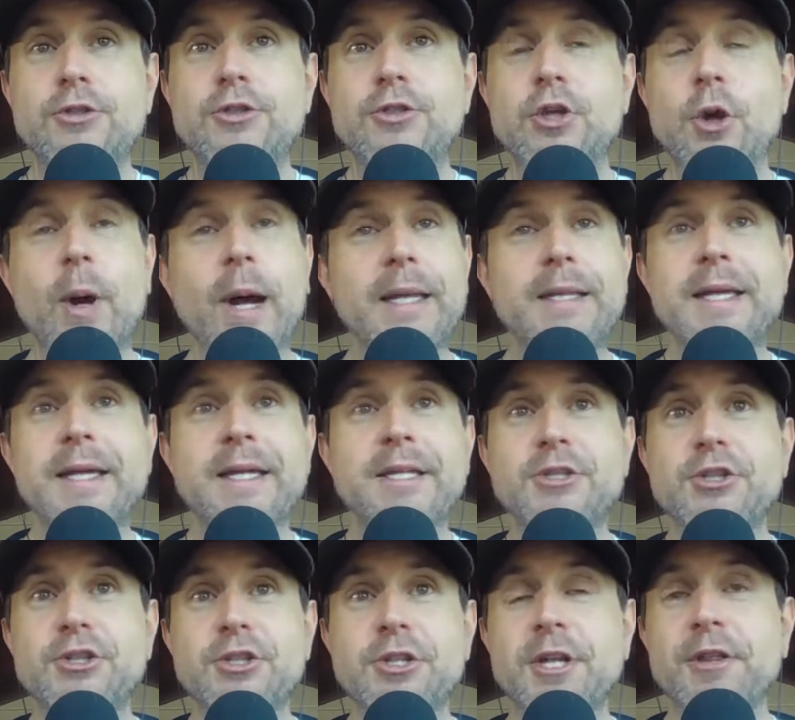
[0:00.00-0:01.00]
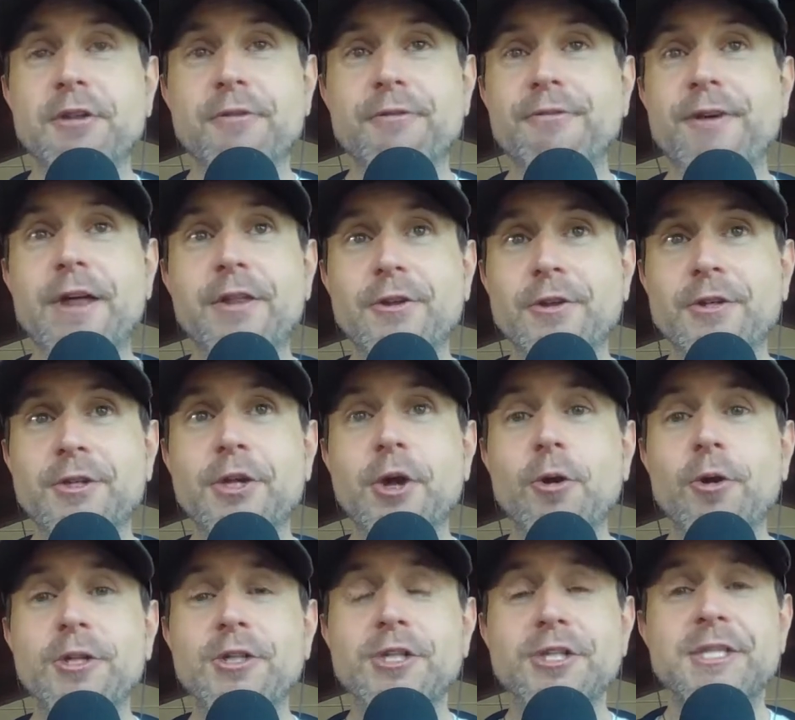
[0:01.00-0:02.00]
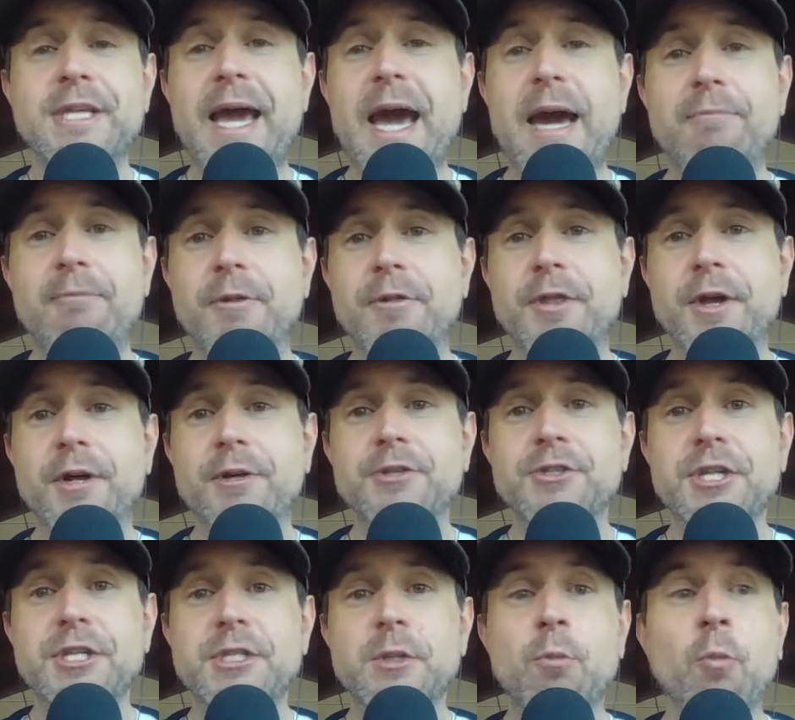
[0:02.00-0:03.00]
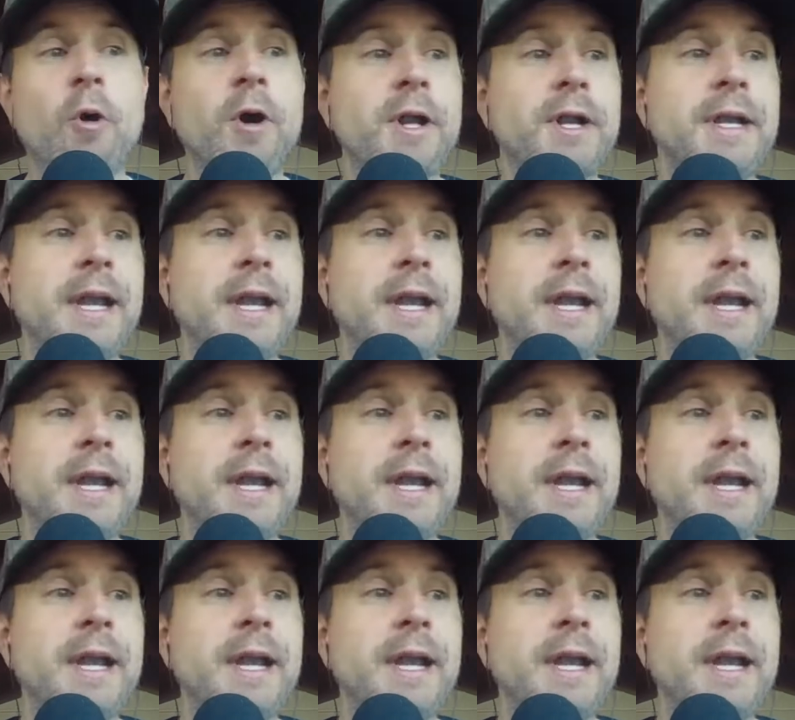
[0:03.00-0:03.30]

So I think it's just another feather in Jokic's cap that they're 6-1.